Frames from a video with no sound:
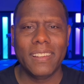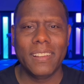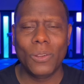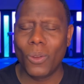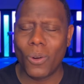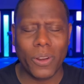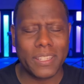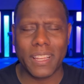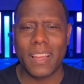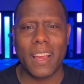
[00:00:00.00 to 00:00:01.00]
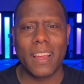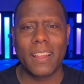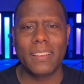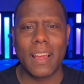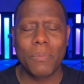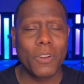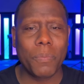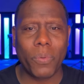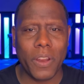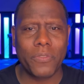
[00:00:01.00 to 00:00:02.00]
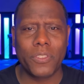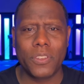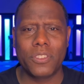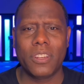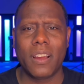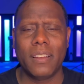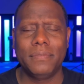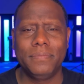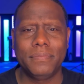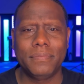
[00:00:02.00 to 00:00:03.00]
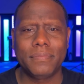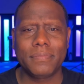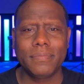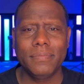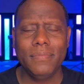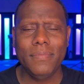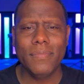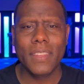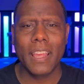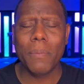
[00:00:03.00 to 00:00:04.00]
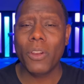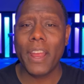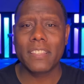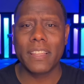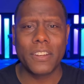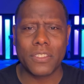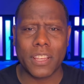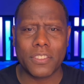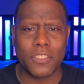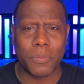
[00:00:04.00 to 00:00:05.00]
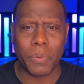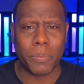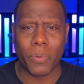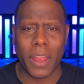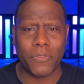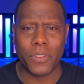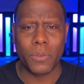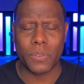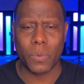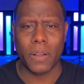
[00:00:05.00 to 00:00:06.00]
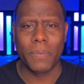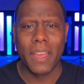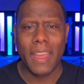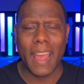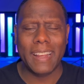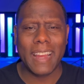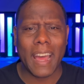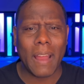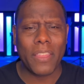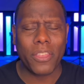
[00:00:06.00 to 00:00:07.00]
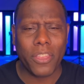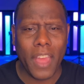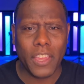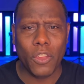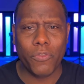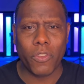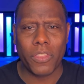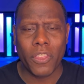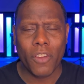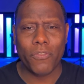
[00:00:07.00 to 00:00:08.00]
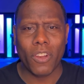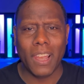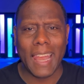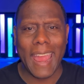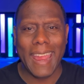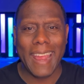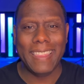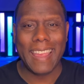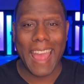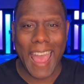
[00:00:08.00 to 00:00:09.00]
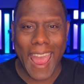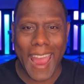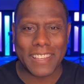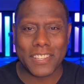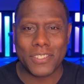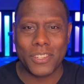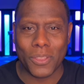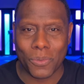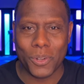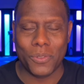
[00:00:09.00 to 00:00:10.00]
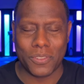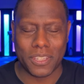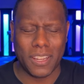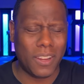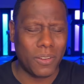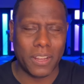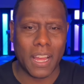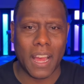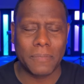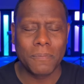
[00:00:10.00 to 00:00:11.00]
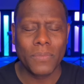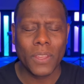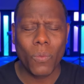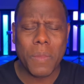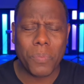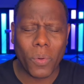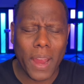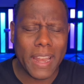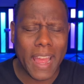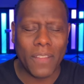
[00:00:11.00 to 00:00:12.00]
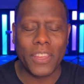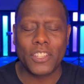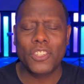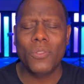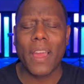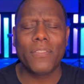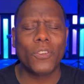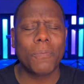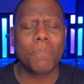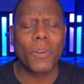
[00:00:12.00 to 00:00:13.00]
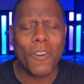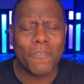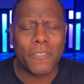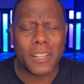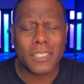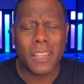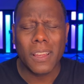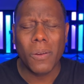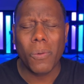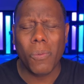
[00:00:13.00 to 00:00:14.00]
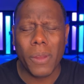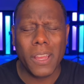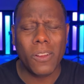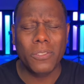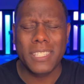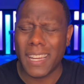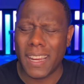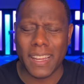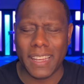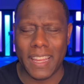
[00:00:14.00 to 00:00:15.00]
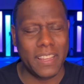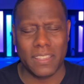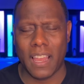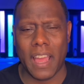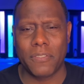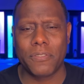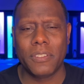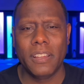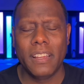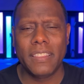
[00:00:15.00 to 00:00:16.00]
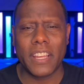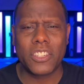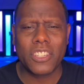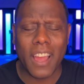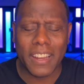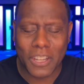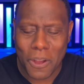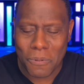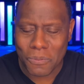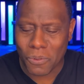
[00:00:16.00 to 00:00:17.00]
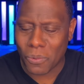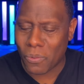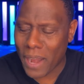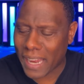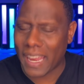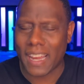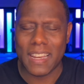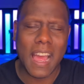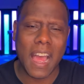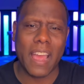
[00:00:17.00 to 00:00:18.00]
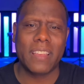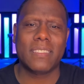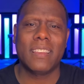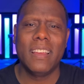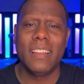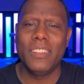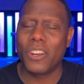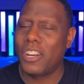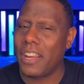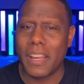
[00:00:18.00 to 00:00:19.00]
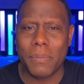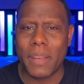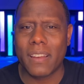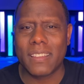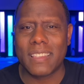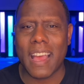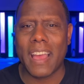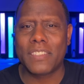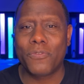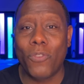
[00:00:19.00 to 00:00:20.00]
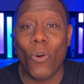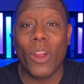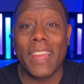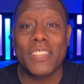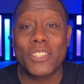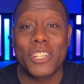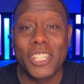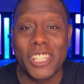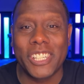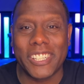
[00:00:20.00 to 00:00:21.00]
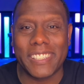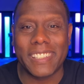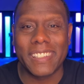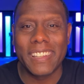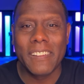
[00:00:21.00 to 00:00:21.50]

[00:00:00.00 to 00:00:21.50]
Glory to God. I'm going to pray for you, Sean. And I'm going to ask the intercessors to be praying for you as well. And God, I thank you for laying the axe to the root. Oh, God, we pray now that you have your perfect will done in his life, that Sean Combs will recognize you're cutting him down to size for his good.